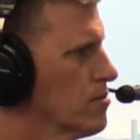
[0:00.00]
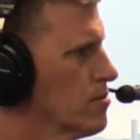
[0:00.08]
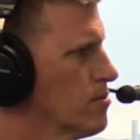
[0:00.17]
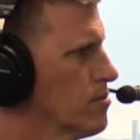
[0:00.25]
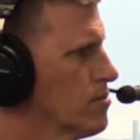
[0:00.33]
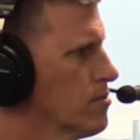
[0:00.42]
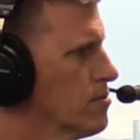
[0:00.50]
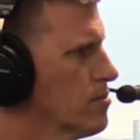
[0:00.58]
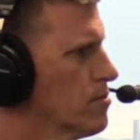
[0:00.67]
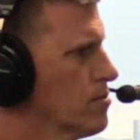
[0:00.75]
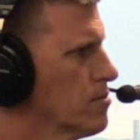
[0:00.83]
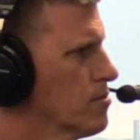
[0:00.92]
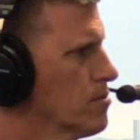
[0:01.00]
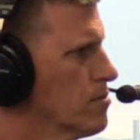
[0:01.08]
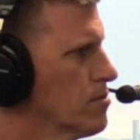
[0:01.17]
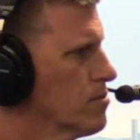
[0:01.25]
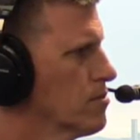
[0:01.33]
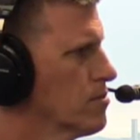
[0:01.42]

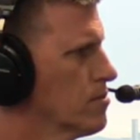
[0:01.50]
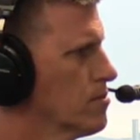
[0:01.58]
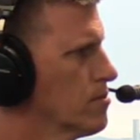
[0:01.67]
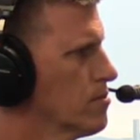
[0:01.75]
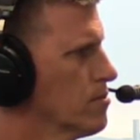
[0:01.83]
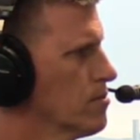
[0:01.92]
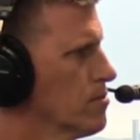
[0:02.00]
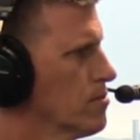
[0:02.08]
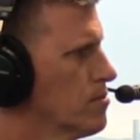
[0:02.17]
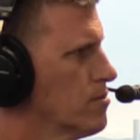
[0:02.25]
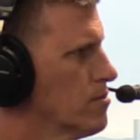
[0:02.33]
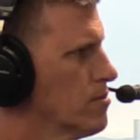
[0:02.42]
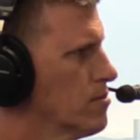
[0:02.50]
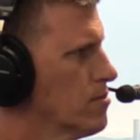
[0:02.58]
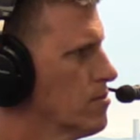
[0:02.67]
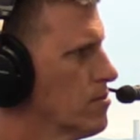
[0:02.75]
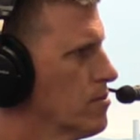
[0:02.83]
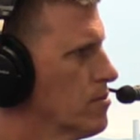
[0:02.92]

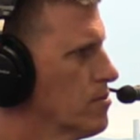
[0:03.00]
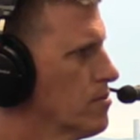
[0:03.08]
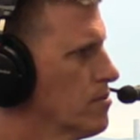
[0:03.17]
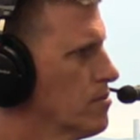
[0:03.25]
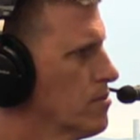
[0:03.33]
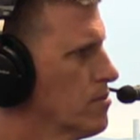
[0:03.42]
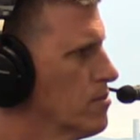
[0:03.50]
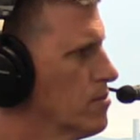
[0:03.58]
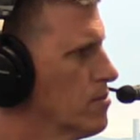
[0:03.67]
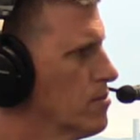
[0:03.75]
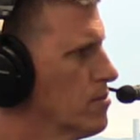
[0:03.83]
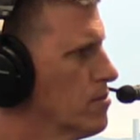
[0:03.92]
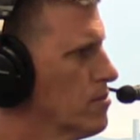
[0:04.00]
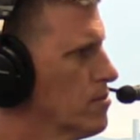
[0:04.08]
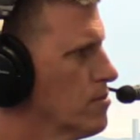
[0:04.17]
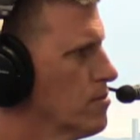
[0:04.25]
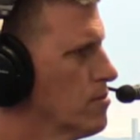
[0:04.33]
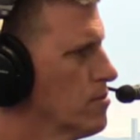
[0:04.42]

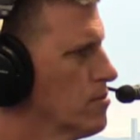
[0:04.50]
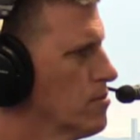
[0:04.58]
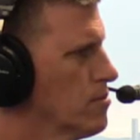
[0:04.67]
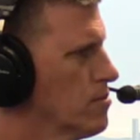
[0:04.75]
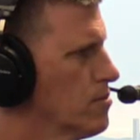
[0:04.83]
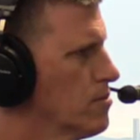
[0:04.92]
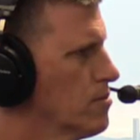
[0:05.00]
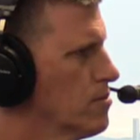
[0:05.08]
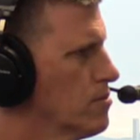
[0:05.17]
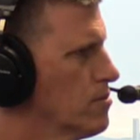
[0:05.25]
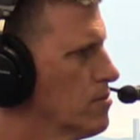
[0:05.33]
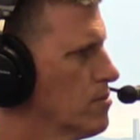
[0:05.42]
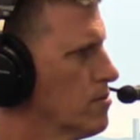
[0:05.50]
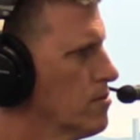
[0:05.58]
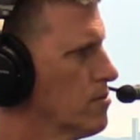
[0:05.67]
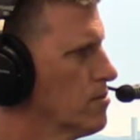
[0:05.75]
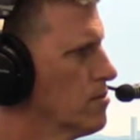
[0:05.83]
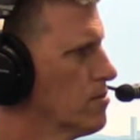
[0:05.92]

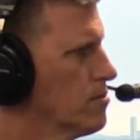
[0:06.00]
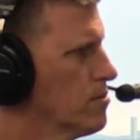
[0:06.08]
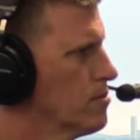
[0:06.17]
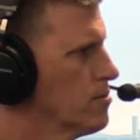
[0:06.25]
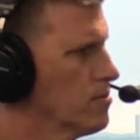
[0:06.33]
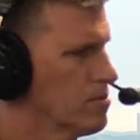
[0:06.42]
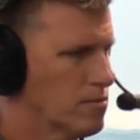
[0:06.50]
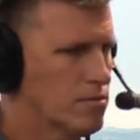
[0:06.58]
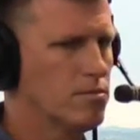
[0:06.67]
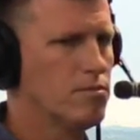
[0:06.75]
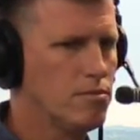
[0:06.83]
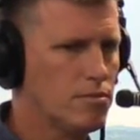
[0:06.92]
The person shown says nothing.